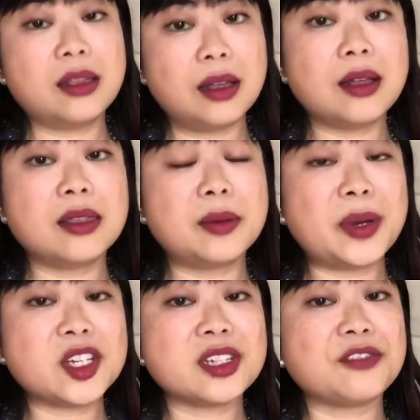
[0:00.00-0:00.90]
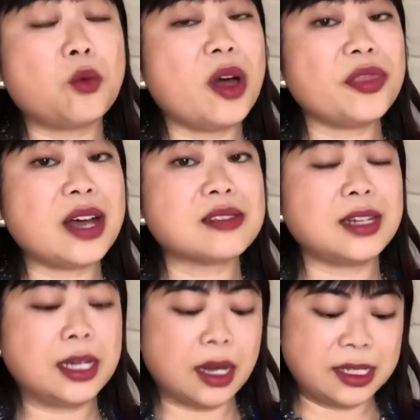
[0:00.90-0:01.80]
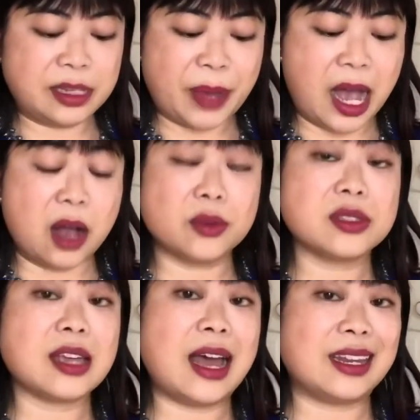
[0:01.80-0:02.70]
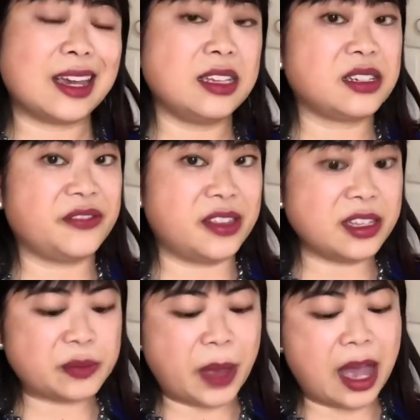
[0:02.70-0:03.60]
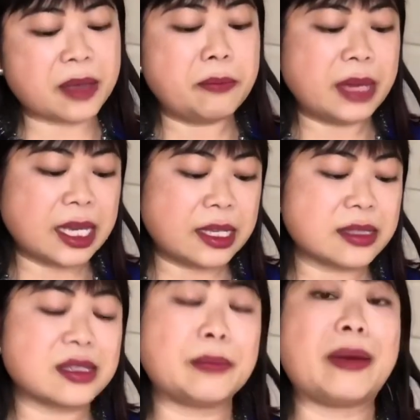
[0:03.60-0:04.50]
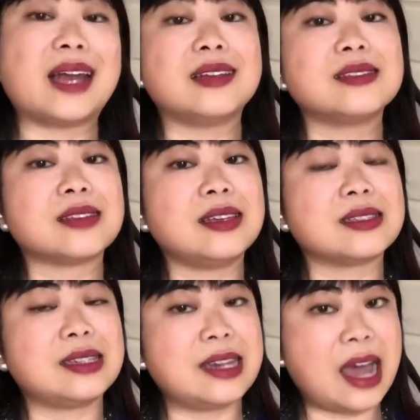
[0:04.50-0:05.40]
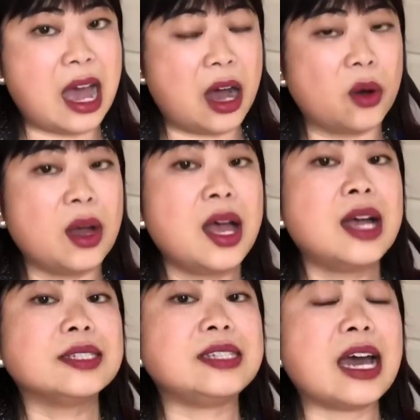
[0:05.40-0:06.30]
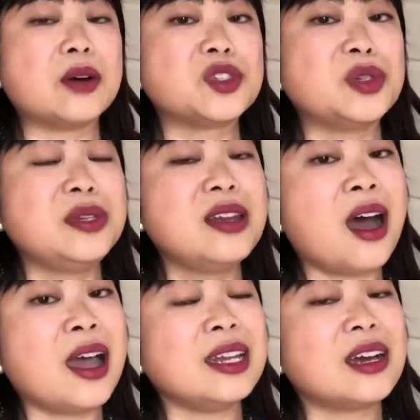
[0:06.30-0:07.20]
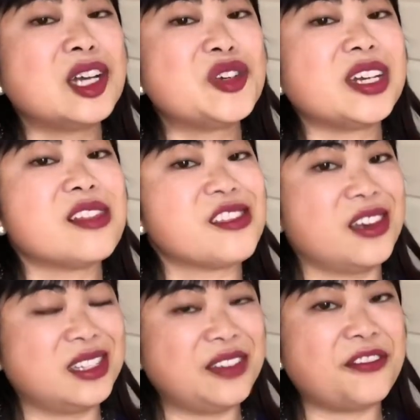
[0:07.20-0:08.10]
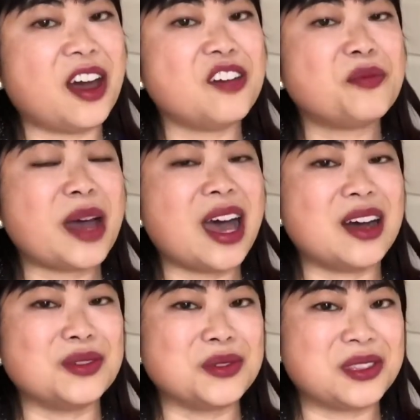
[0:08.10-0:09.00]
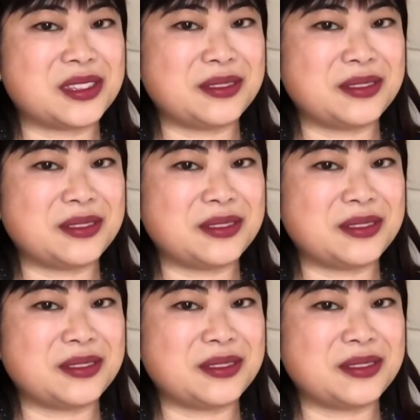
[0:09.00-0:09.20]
the budget of £1,090 allocated for this bag means the balance is now down to £935.